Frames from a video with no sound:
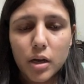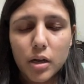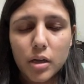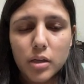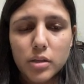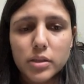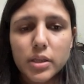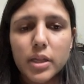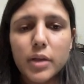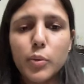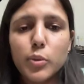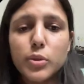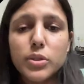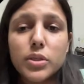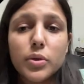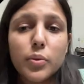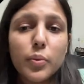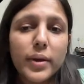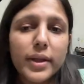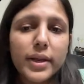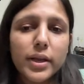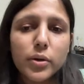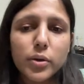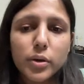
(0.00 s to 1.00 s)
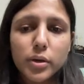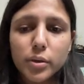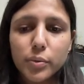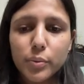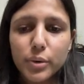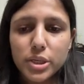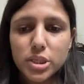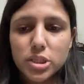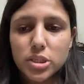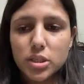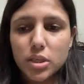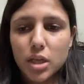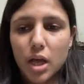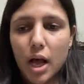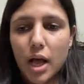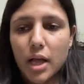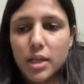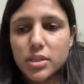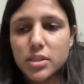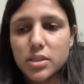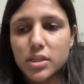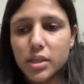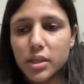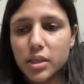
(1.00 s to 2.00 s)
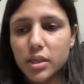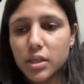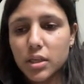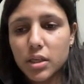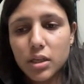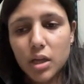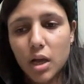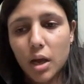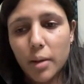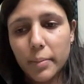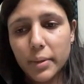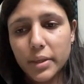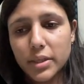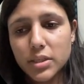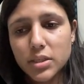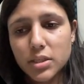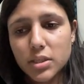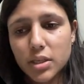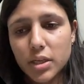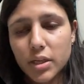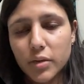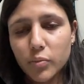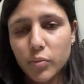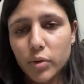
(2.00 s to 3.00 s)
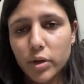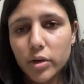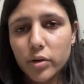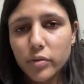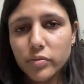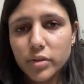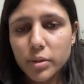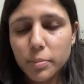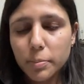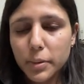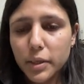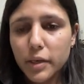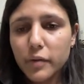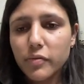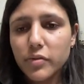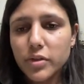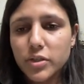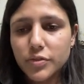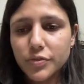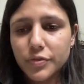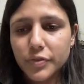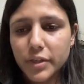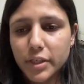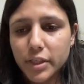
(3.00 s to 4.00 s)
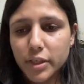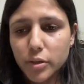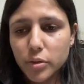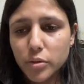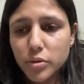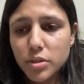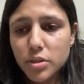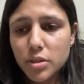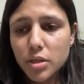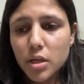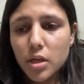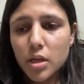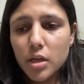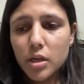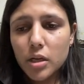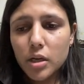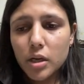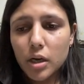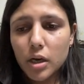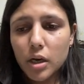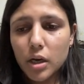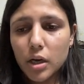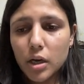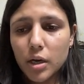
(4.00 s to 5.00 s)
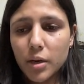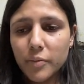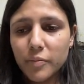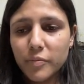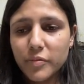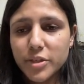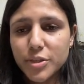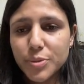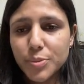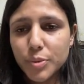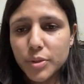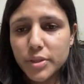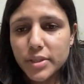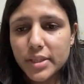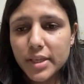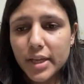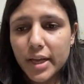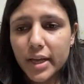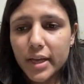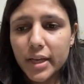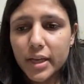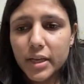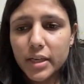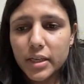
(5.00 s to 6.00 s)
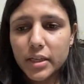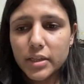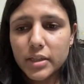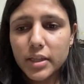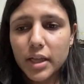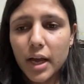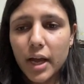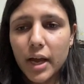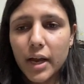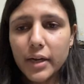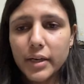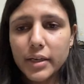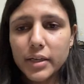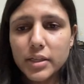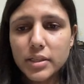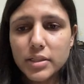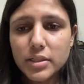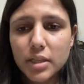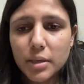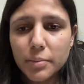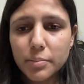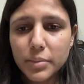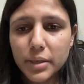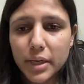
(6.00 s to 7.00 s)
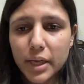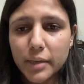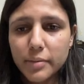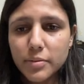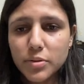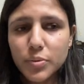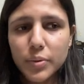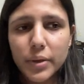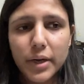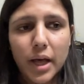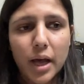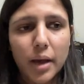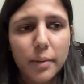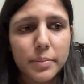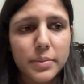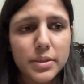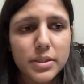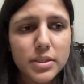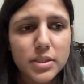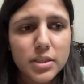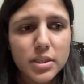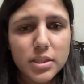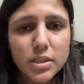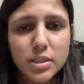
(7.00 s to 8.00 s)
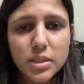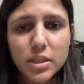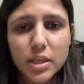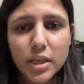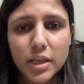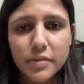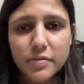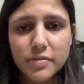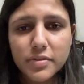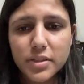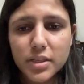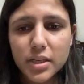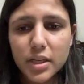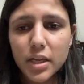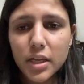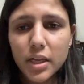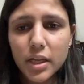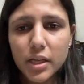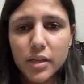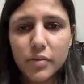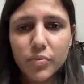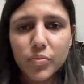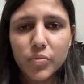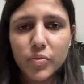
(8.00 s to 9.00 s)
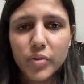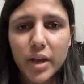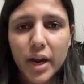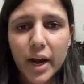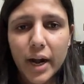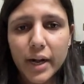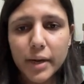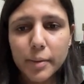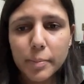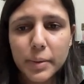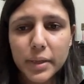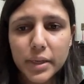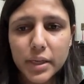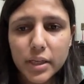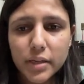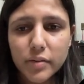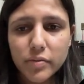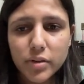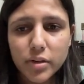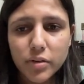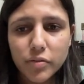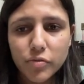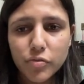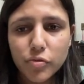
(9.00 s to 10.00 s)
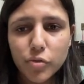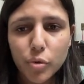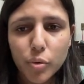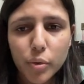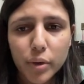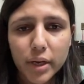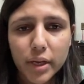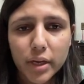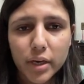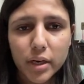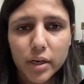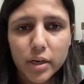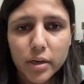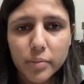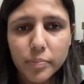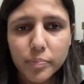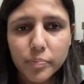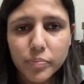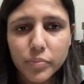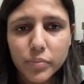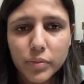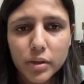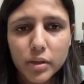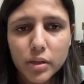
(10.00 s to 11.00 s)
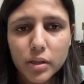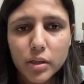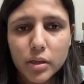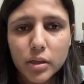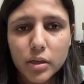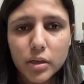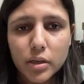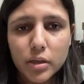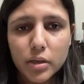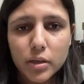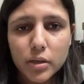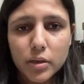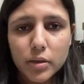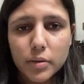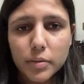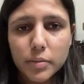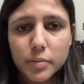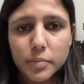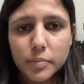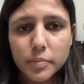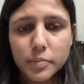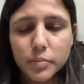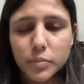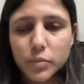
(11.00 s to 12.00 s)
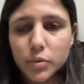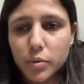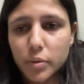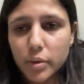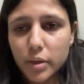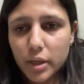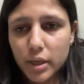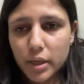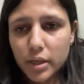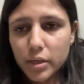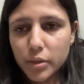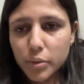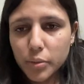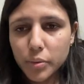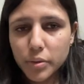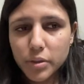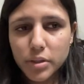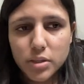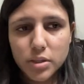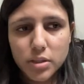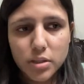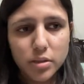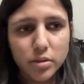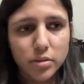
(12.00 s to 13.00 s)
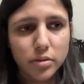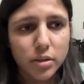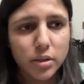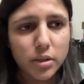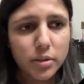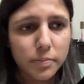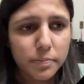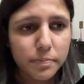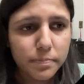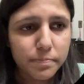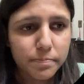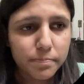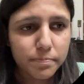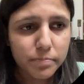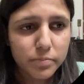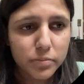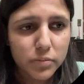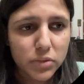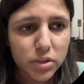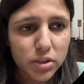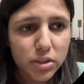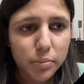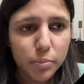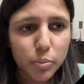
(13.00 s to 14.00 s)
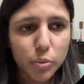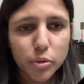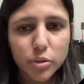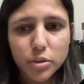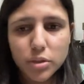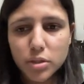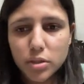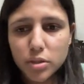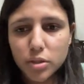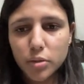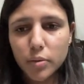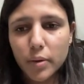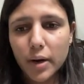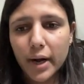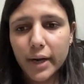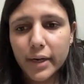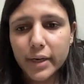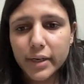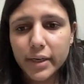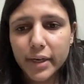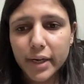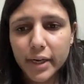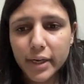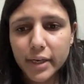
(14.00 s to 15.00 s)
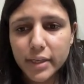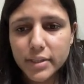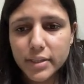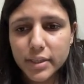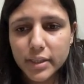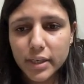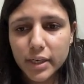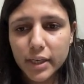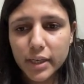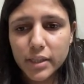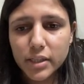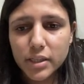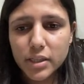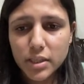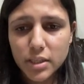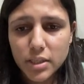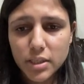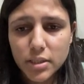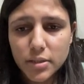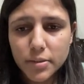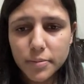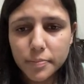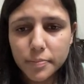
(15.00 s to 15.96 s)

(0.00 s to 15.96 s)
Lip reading: There was a very good question asked in comments in one of the previous videos, which was like that sometimes what happens is, if say we had been given 4NN. Okay, I'll do this here. Suppose you had a data set like this.